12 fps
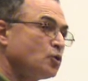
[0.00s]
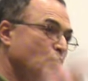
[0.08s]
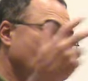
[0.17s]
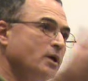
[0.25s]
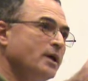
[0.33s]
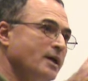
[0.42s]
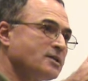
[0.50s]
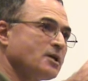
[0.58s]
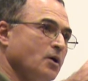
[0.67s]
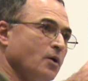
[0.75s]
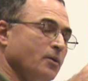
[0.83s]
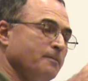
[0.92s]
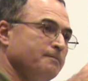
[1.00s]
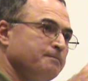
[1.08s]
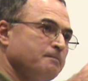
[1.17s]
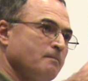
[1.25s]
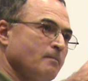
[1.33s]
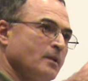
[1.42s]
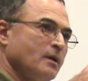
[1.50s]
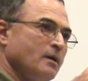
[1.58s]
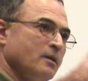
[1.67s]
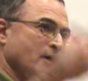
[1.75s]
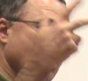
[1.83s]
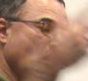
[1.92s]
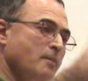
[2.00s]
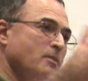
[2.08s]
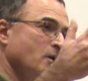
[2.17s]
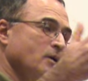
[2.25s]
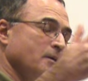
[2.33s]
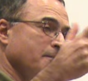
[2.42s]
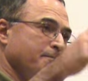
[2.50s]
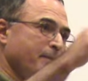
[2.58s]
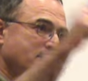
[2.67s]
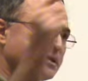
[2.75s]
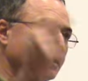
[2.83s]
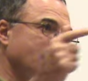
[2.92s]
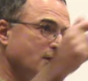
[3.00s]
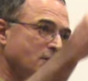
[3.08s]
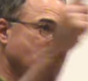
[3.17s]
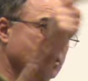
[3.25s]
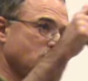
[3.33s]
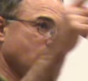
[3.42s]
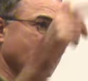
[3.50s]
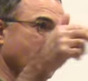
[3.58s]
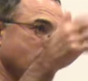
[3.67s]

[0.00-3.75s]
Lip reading: 2 years ago, the common percentage